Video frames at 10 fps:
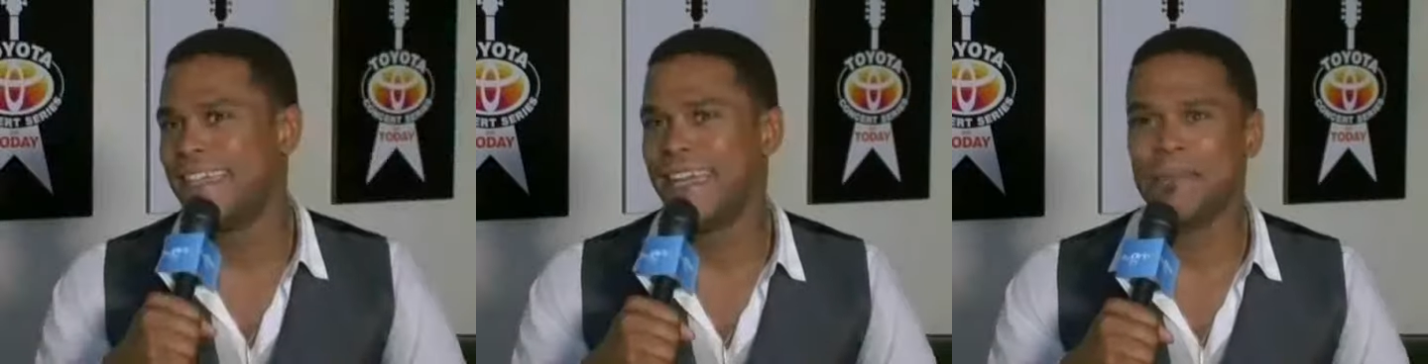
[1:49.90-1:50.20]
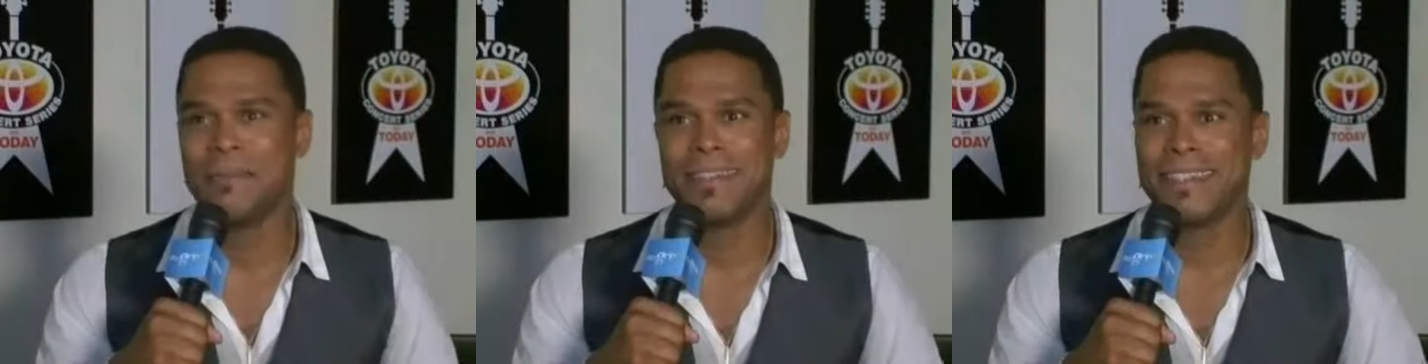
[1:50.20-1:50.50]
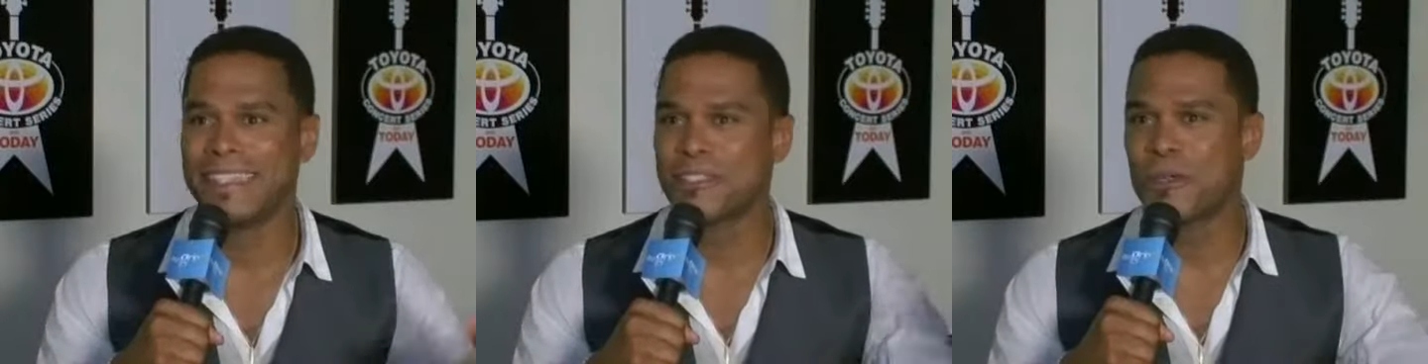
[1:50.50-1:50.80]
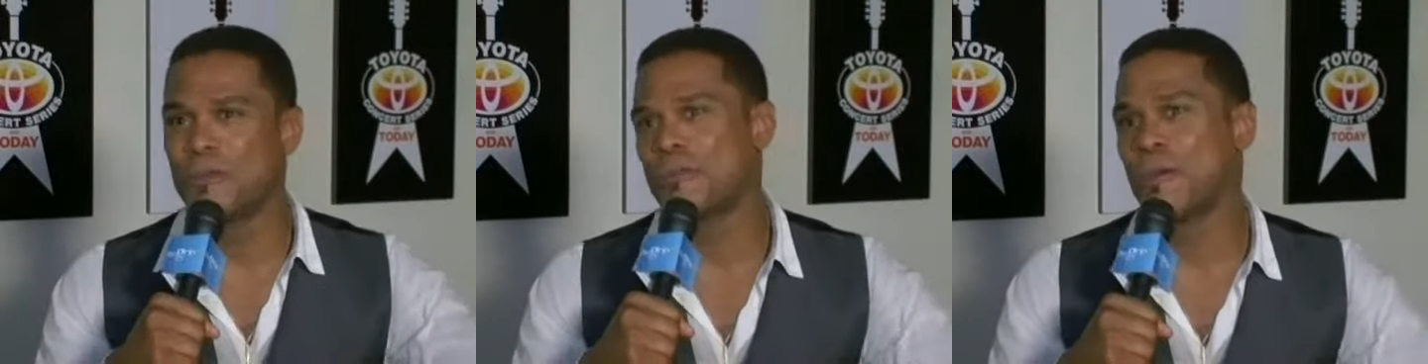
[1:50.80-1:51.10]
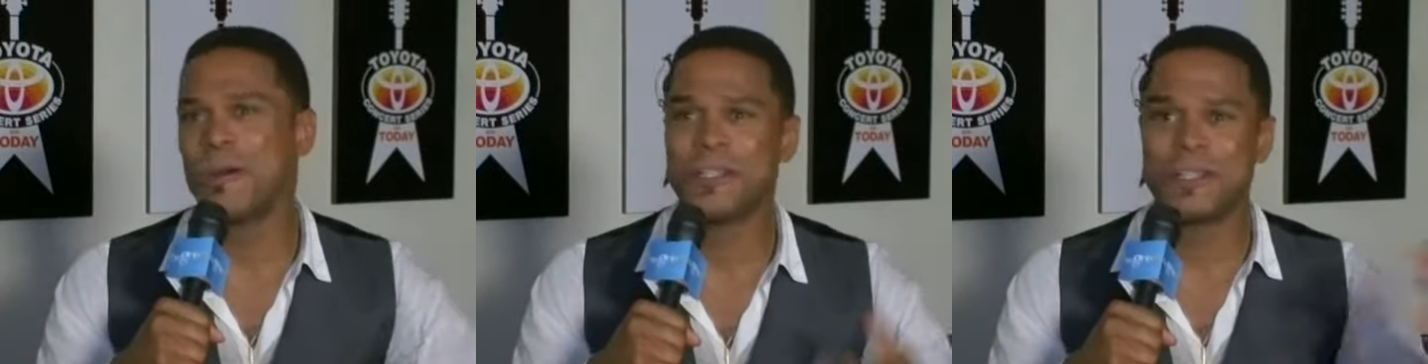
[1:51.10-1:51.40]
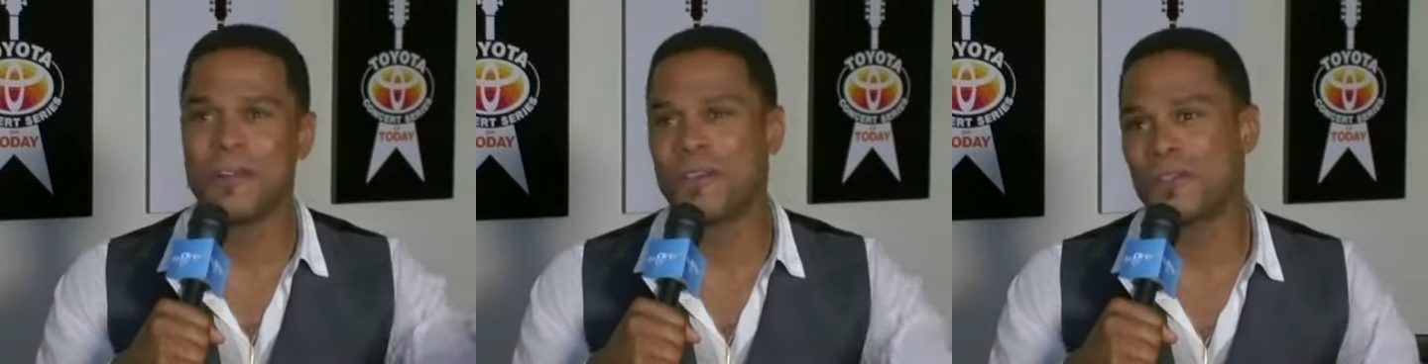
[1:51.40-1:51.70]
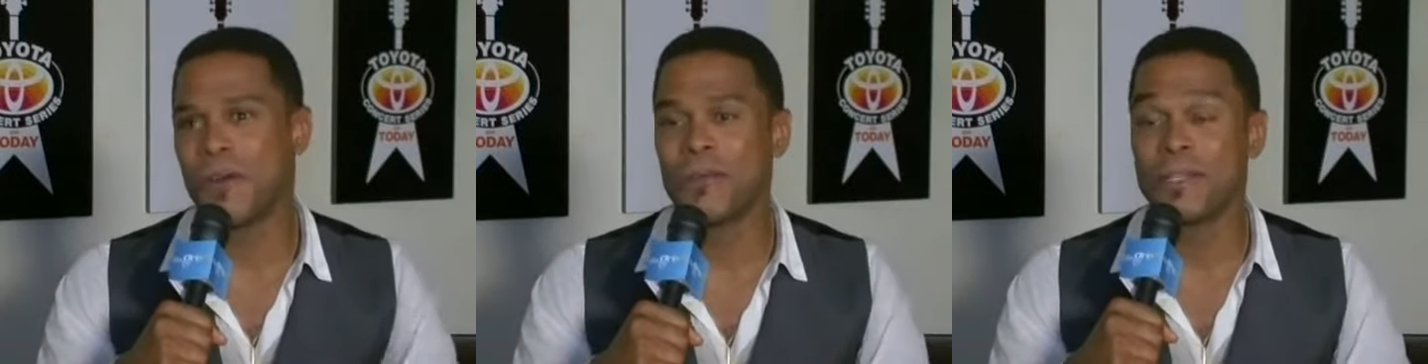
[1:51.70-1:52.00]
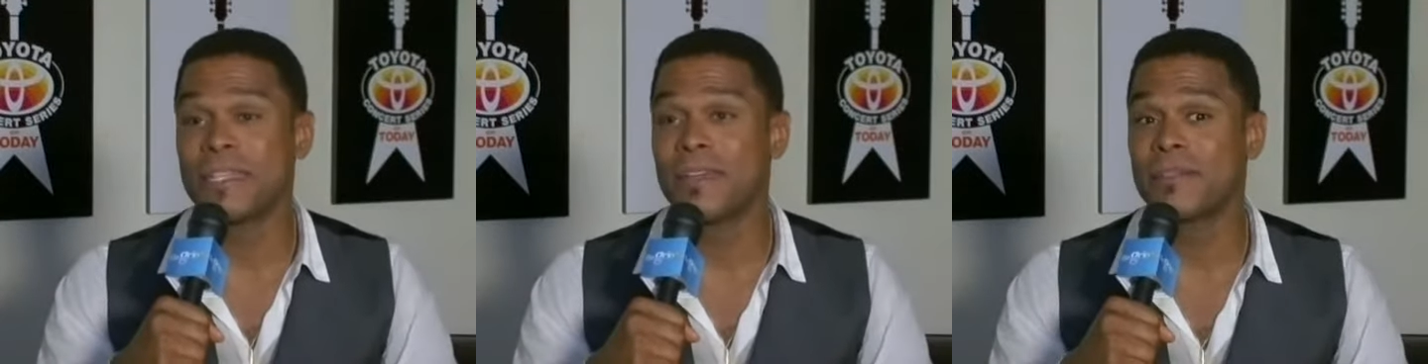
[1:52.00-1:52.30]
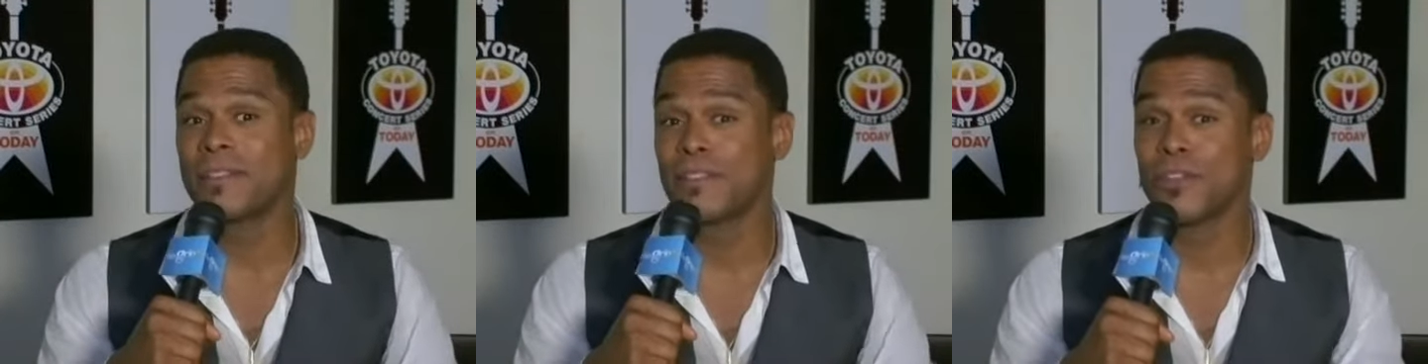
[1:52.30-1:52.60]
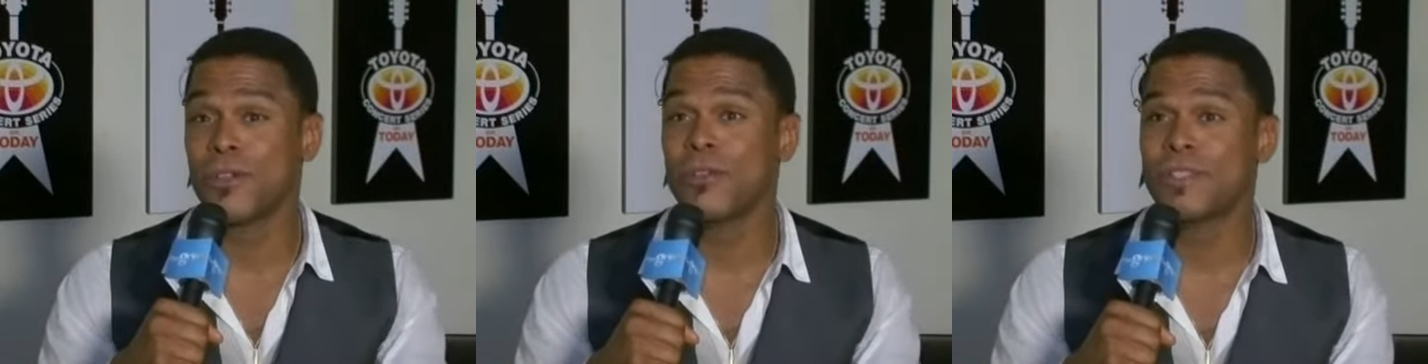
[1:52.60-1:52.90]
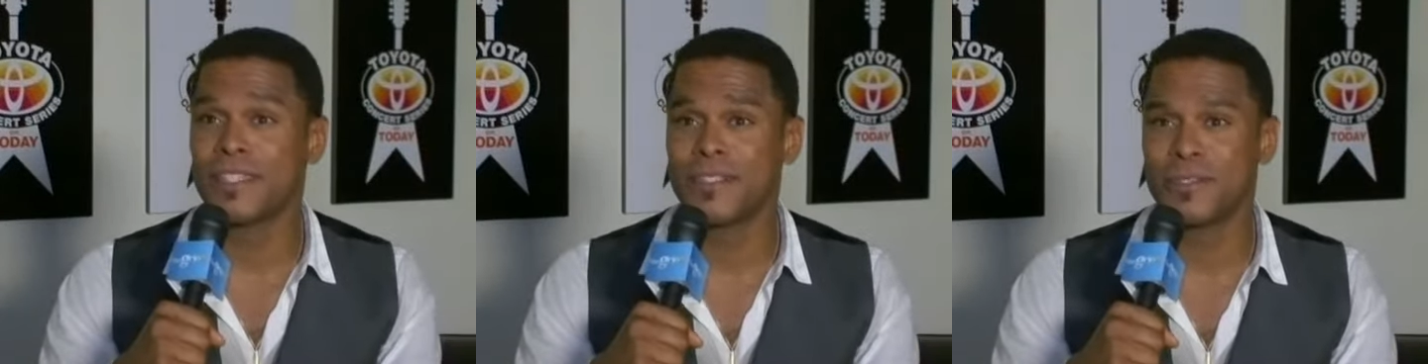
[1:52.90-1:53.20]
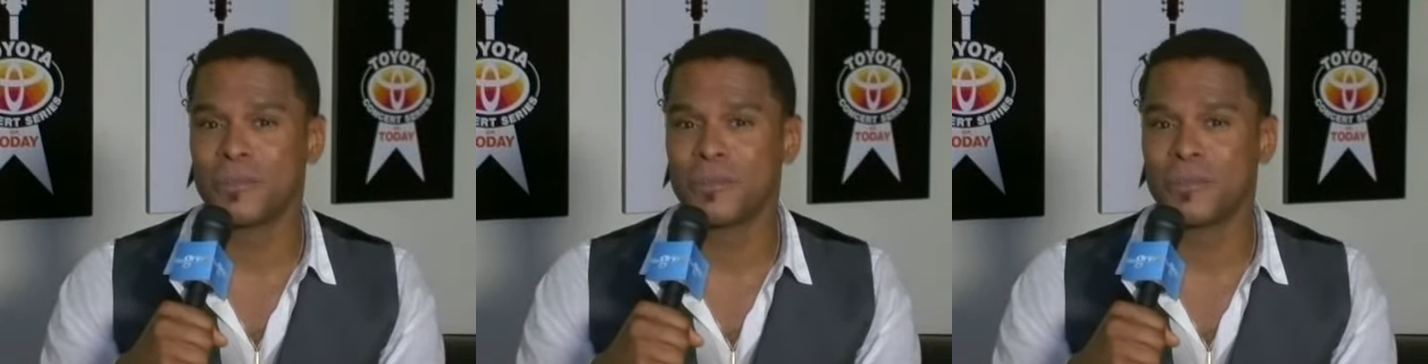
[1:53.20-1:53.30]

I mean, the list goes on and on and on when it comes to the soul singers.